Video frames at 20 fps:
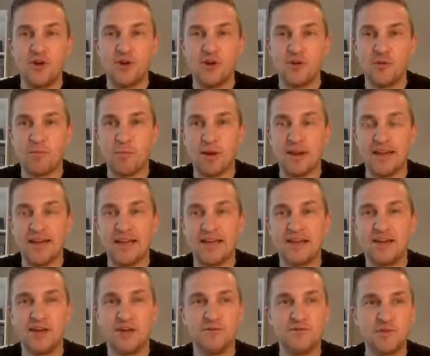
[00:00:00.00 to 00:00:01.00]
who are
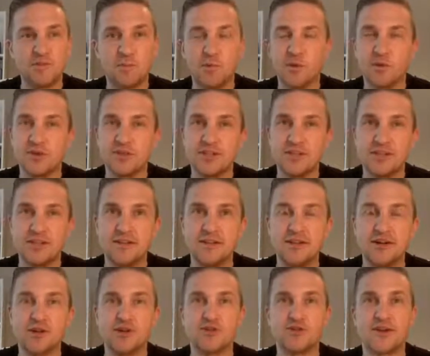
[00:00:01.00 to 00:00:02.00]
playing, love sports, and
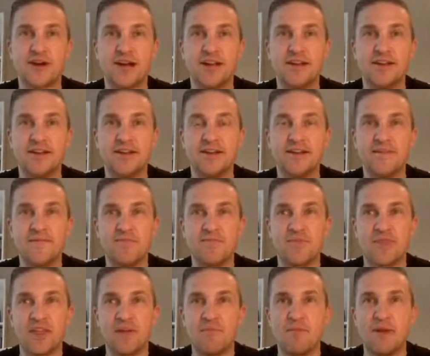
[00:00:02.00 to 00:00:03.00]
are trying to
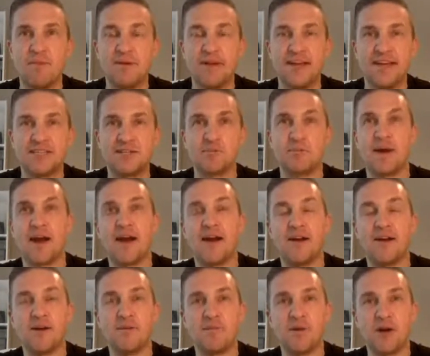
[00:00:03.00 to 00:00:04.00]
maybe
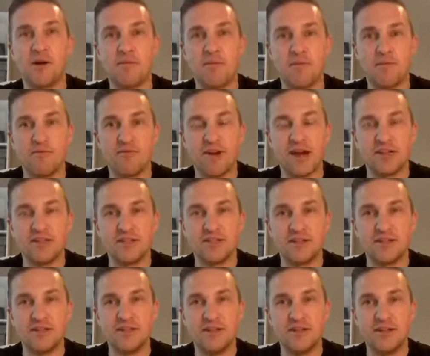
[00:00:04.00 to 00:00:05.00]
aspire to become a
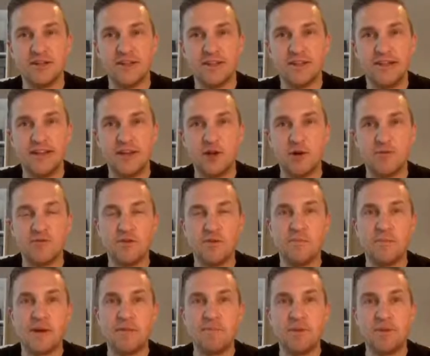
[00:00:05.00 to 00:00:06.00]
professional and
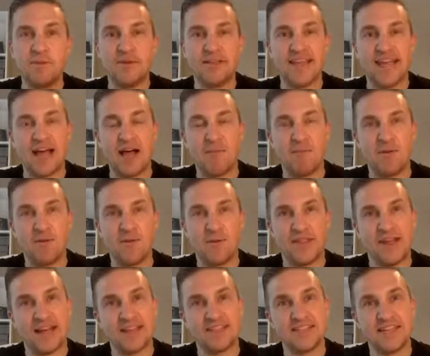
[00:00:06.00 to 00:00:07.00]
hopefully might be able to help you
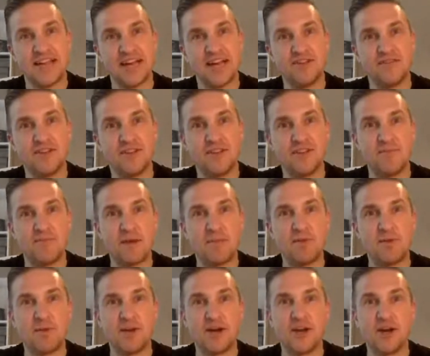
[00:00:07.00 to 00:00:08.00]
with that side of it
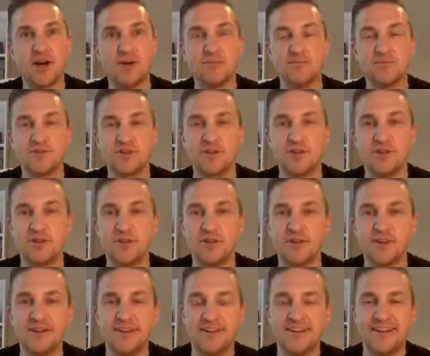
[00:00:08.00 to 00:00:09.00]
maybe when it comes to
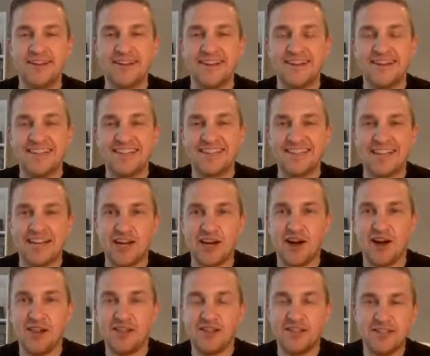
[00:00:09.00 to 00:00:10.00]
the the
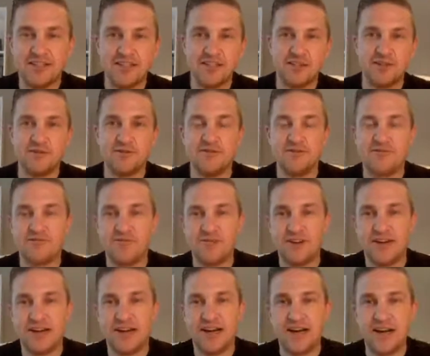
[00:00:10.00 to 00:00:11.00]
psychology of
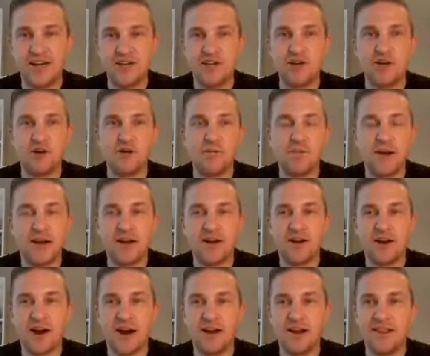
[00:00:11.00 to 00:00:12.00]
uh, a young
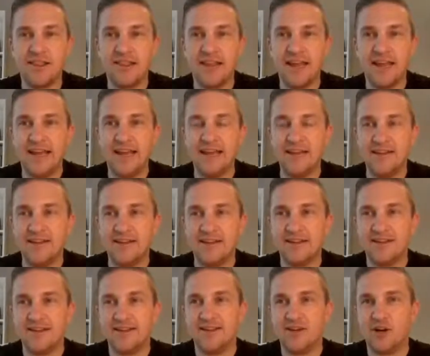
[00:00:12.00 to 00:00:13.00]
player how do they
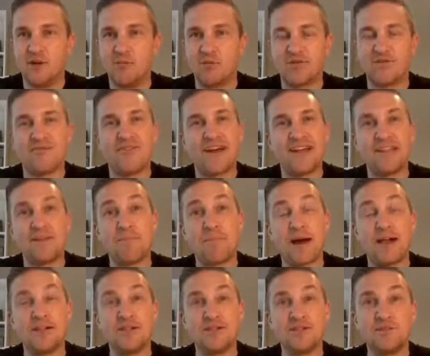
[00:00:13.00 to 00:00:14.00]
almost find the
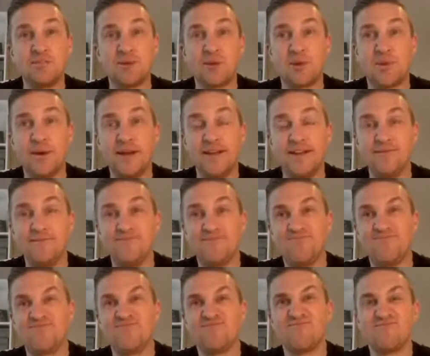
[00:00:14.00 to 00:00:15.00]
balance between